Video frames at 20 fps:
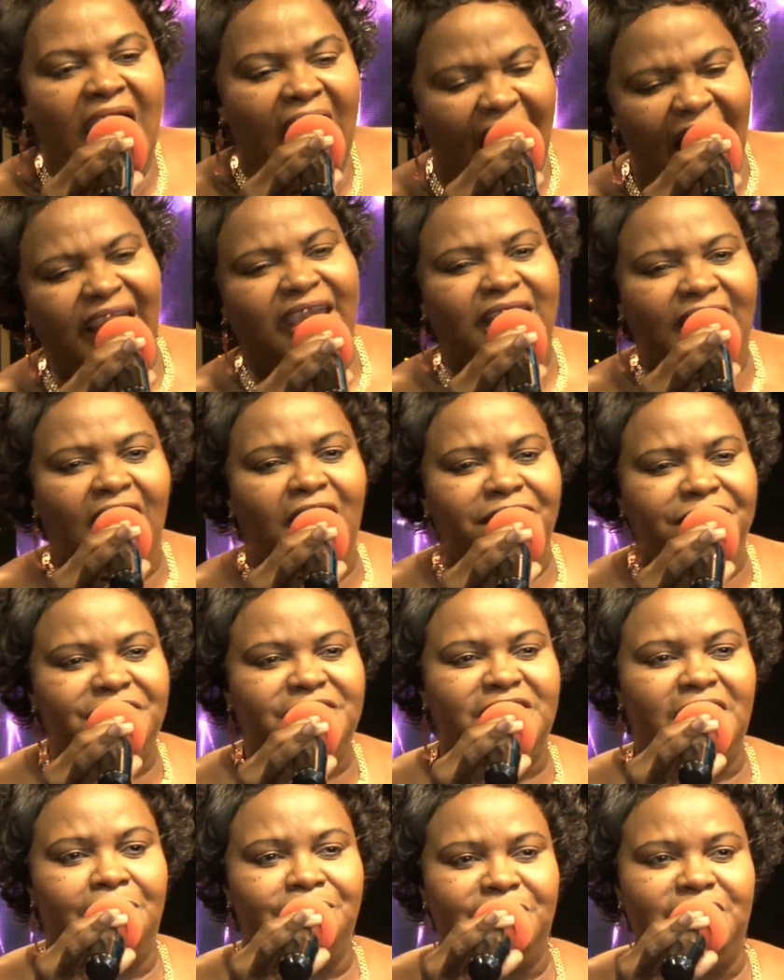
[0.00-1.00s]
I have
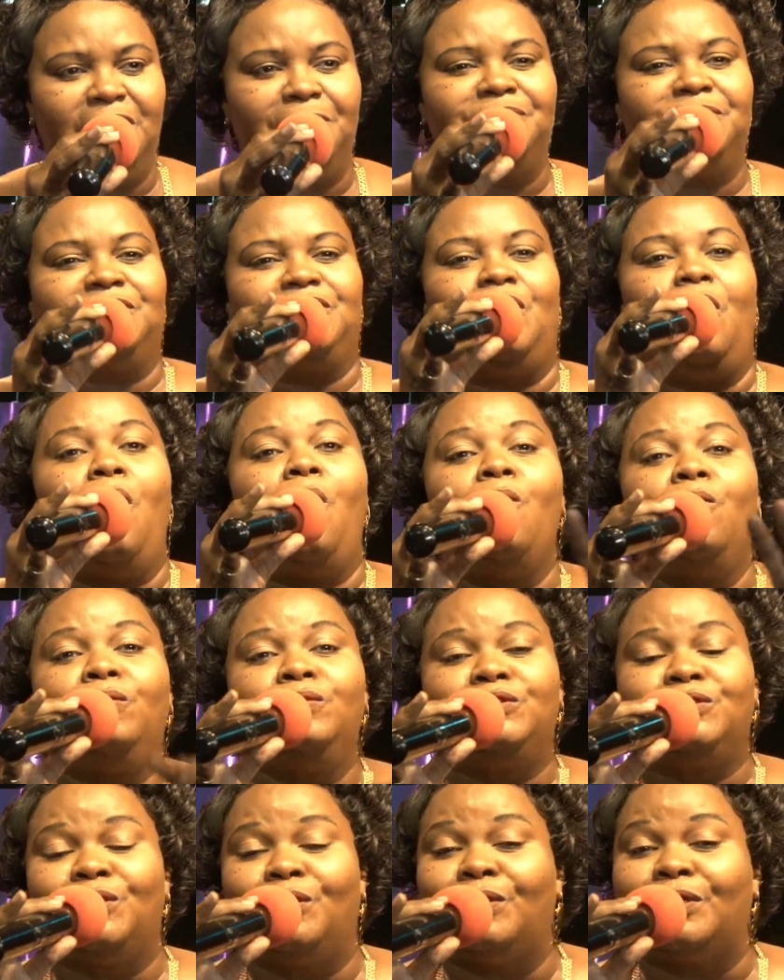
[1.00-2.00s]
some tips how
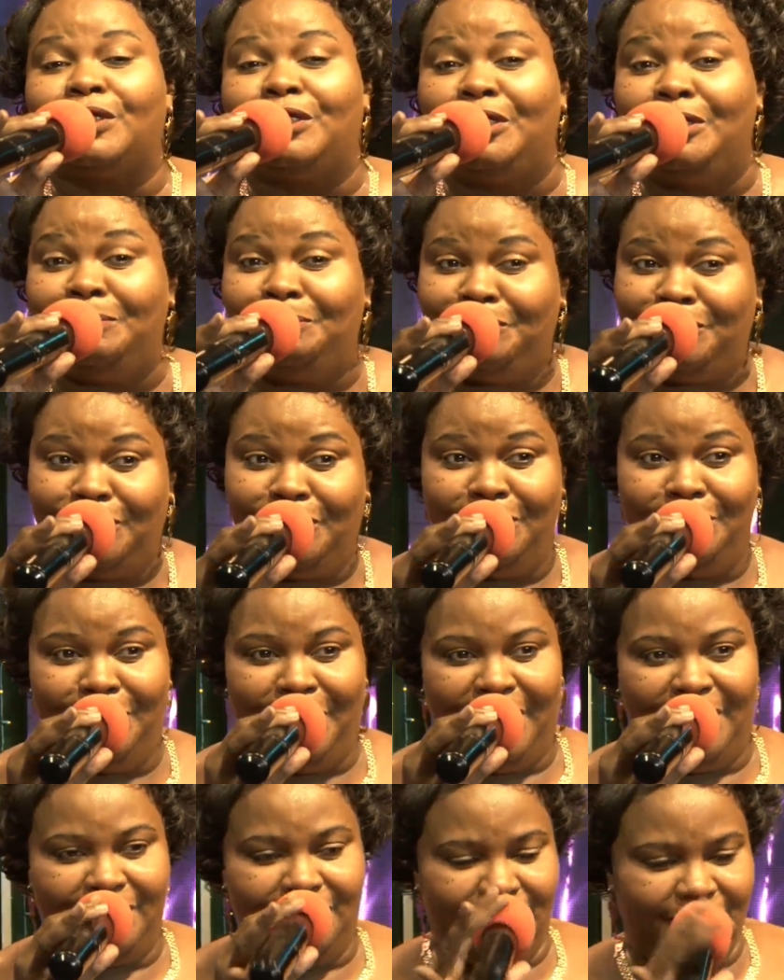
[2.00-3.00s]
to keep your
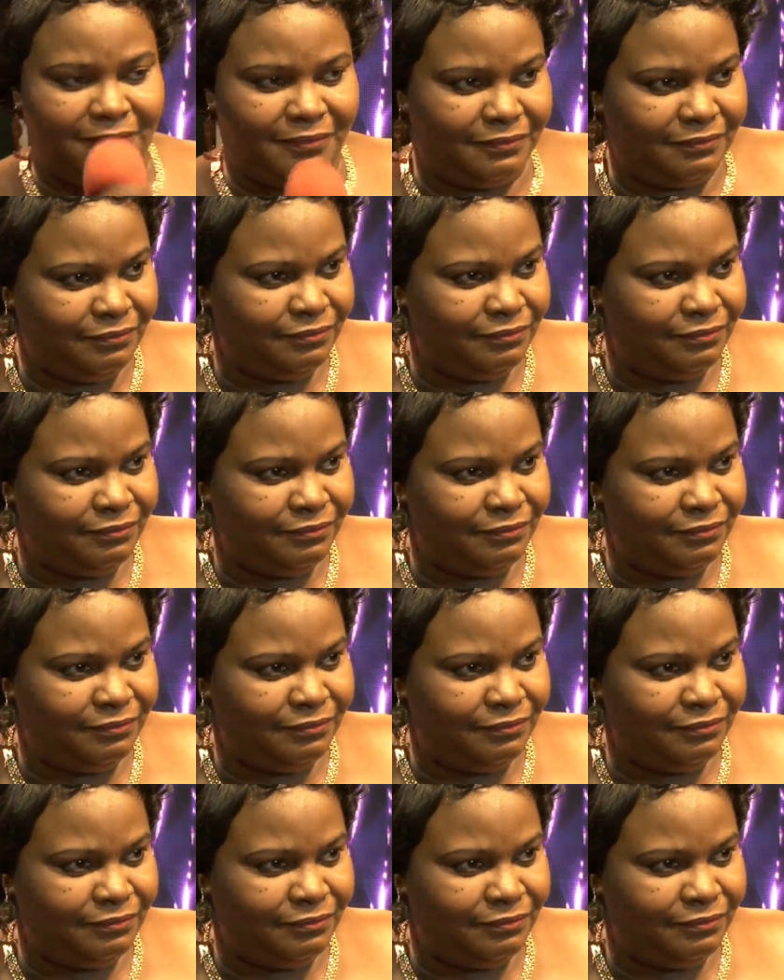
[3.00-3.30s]
man.